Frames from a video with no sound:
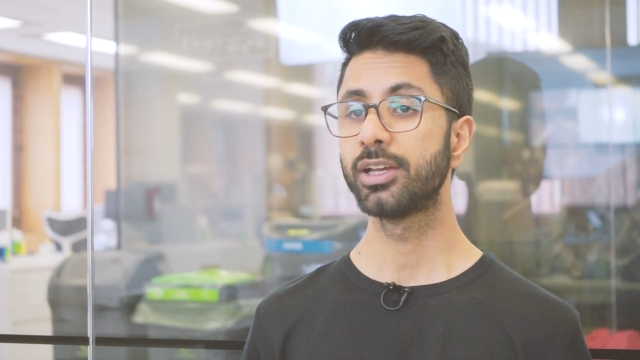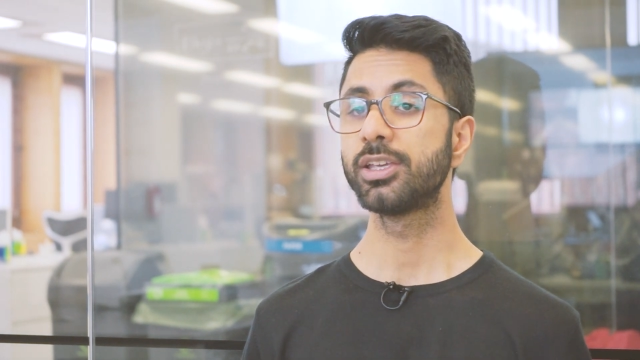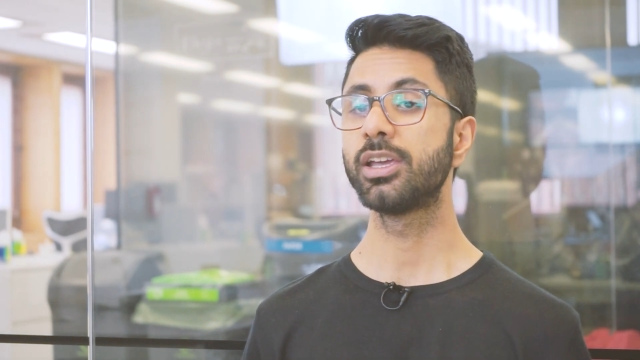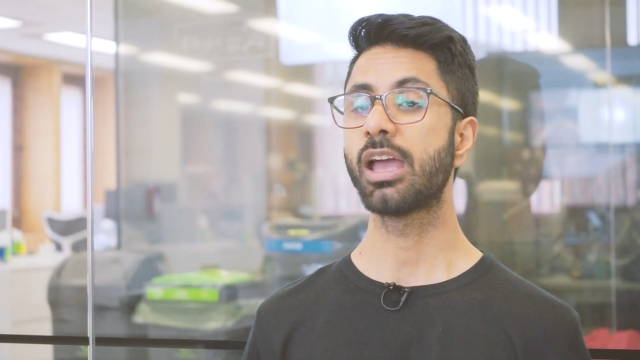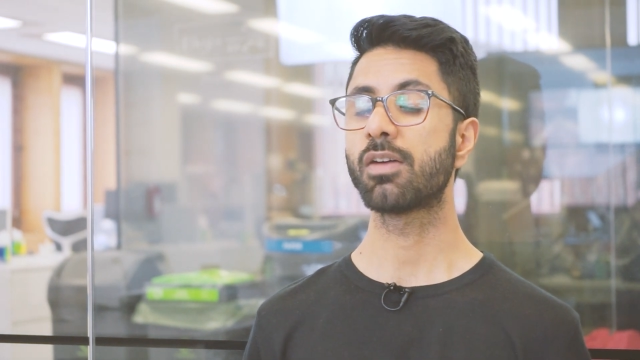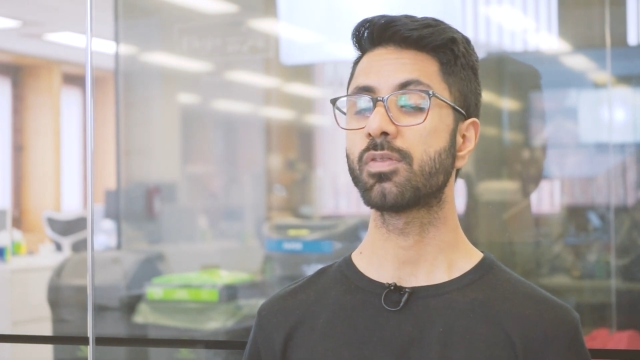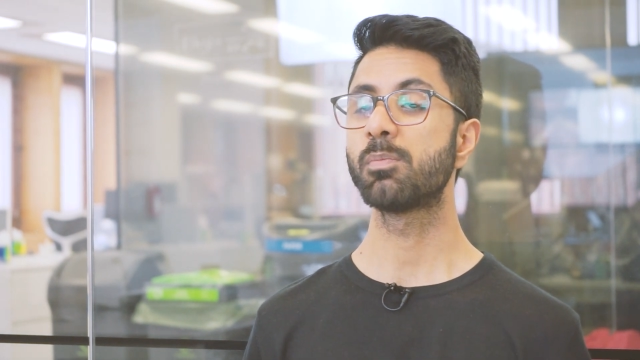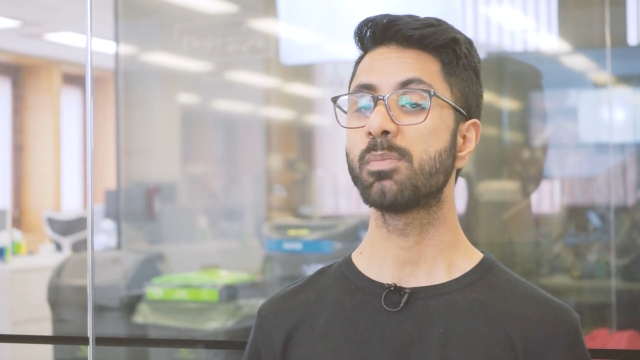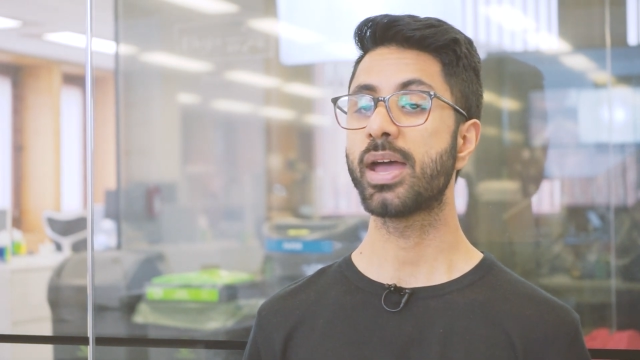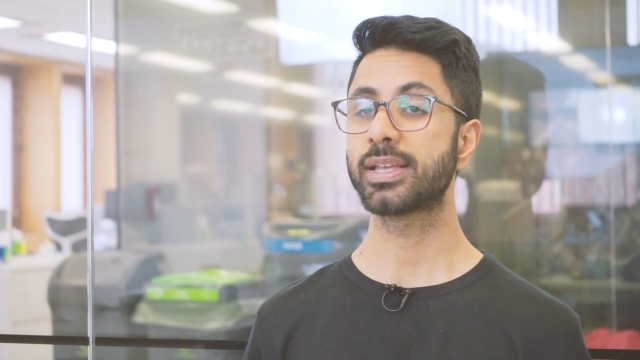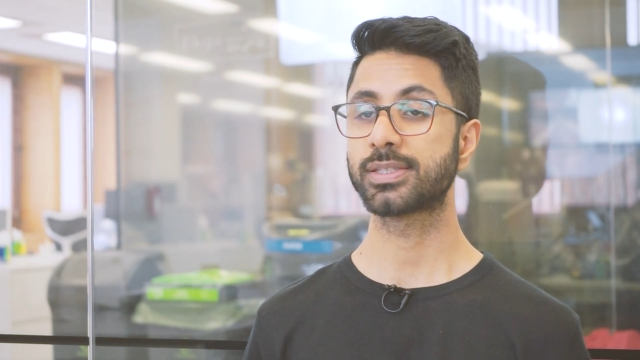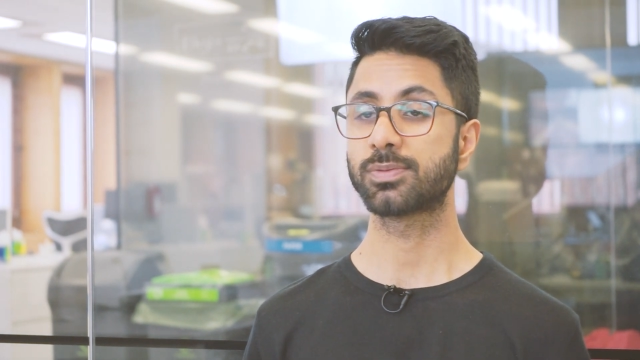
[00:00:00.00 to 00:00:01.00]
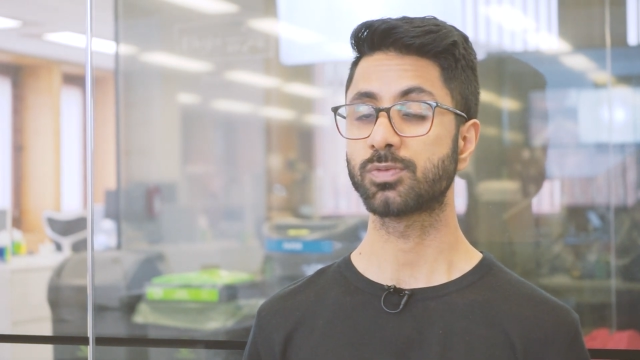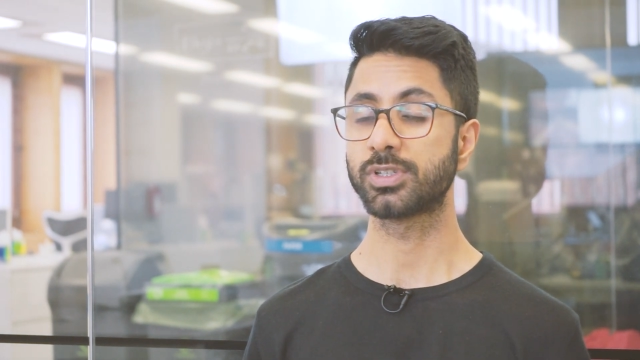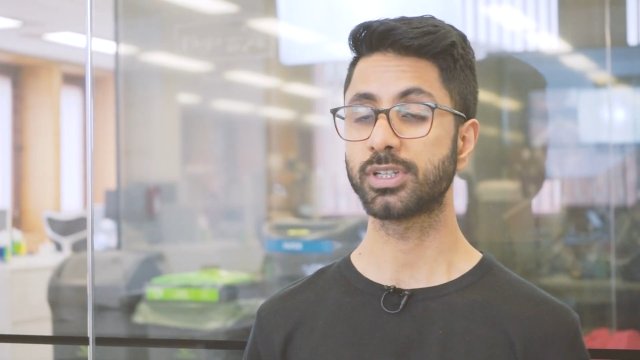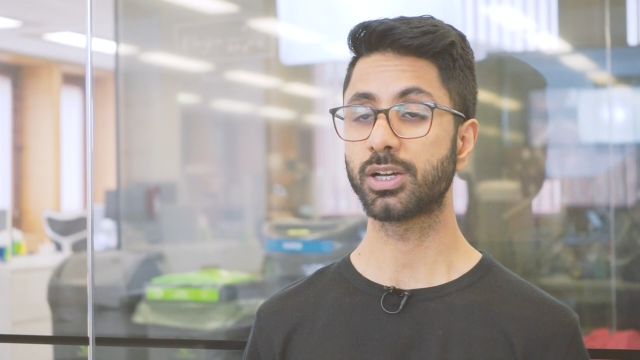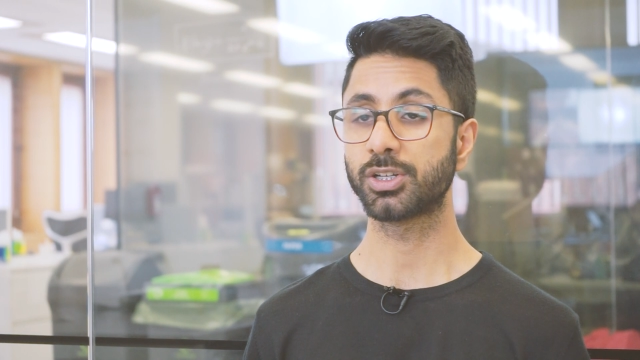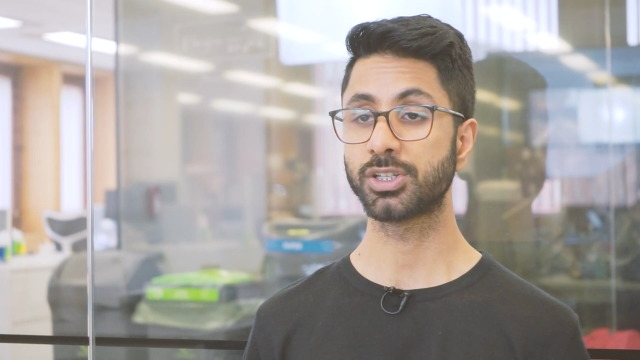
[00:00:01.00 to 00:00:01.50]
you have a mass
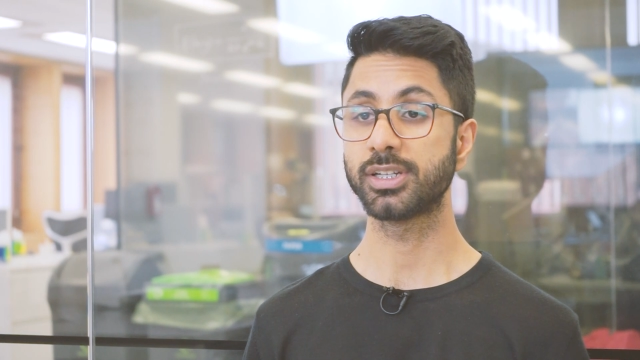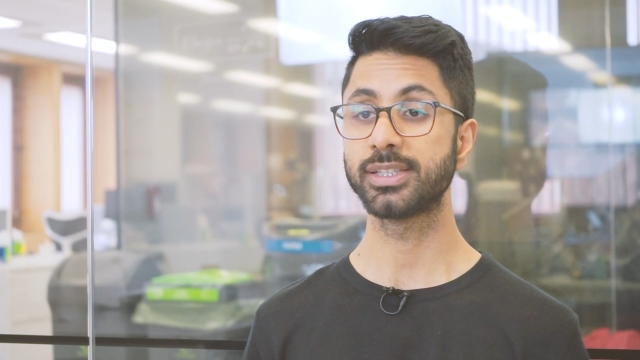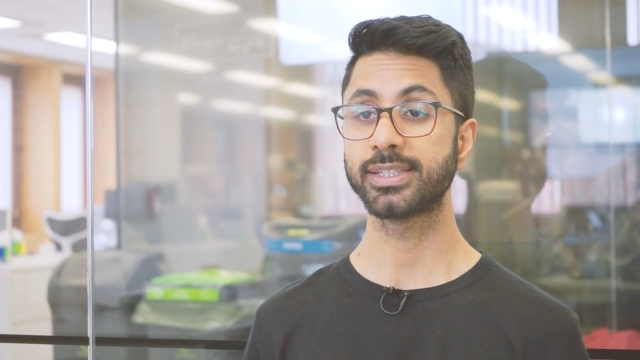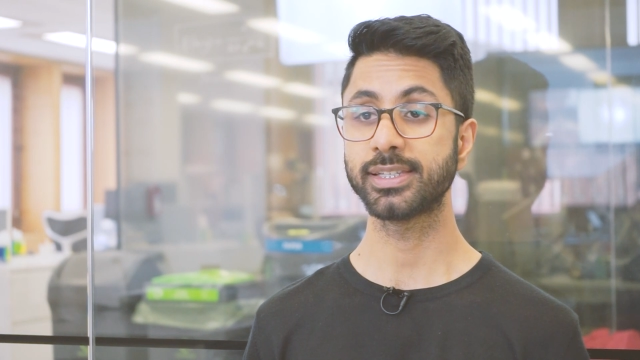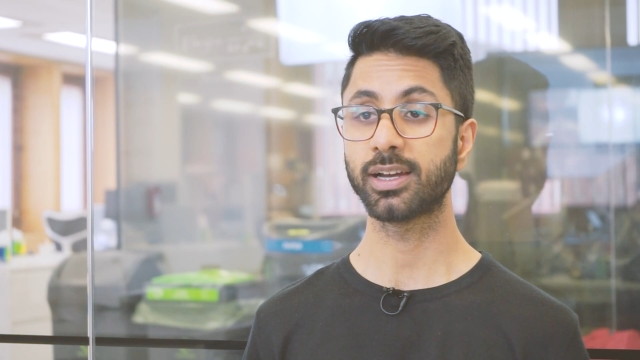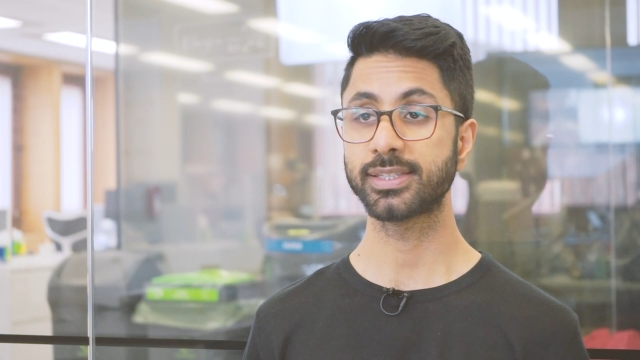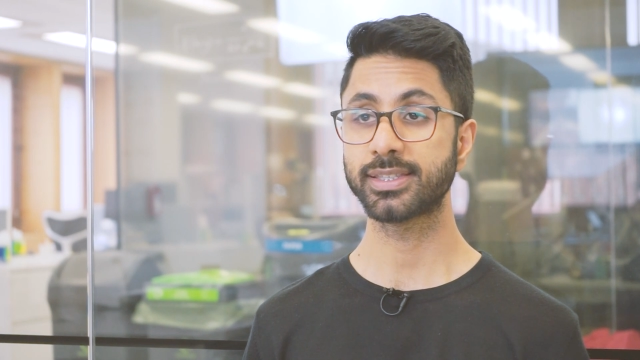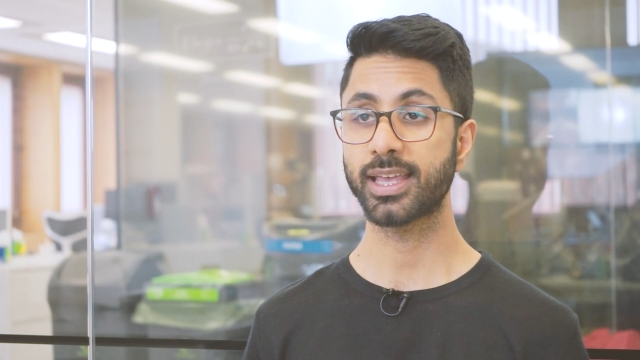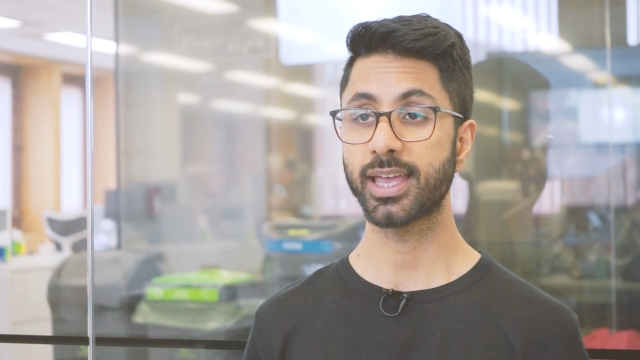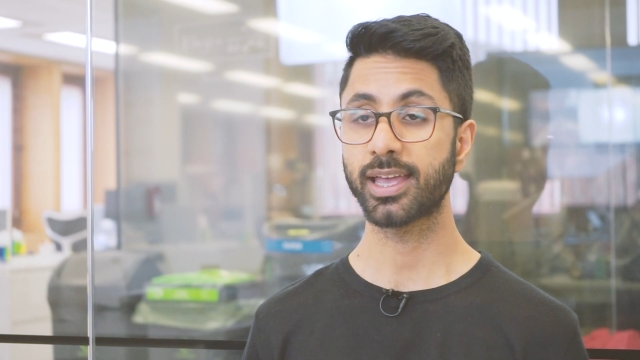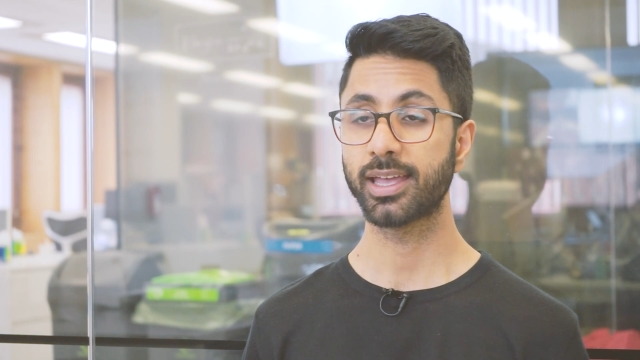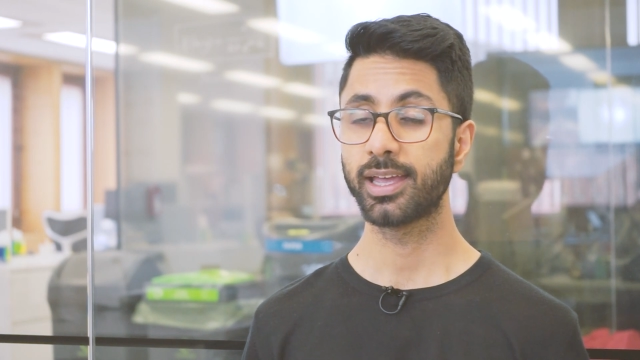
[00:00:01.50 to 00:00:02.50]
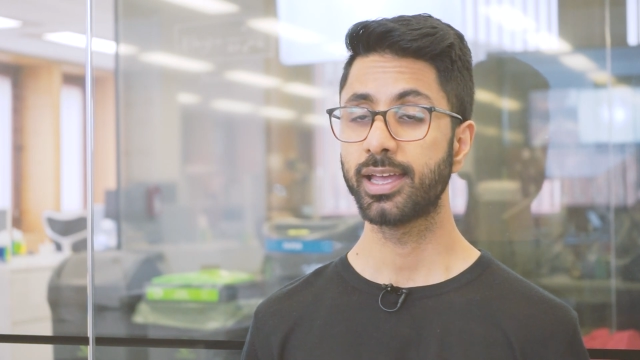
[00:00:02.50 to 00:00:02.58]
reduction in sea ice there.